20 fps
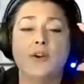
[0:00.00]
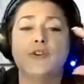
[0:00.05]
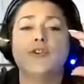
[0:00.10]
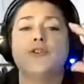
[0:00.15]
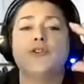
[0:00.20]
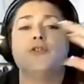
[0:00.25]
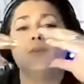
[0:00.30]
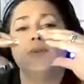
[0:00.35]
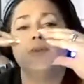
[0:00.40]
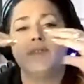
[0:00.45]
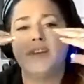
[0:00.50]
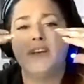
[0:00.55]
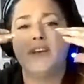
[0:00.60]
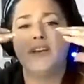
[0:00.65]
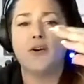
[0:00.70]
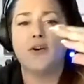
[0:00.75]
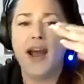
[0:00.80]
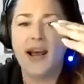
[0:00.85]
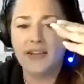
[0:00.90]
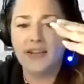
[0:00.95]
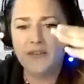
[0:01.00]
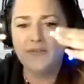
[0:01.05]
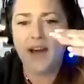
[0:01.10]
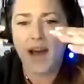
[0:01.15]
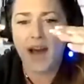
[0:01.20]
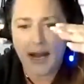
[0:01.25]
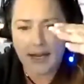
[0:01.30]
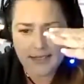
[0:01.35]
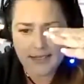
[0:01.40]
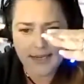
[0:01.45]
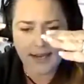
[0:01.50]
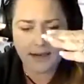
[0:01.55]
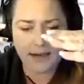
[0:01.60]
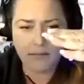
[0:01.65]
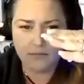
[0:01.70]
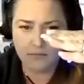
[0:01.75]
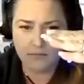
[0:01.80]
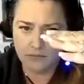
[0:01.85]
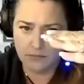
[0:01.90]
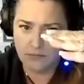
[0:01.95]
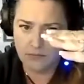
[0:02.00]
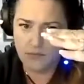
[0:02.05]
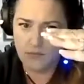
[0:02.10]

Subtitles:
learners with interactive content,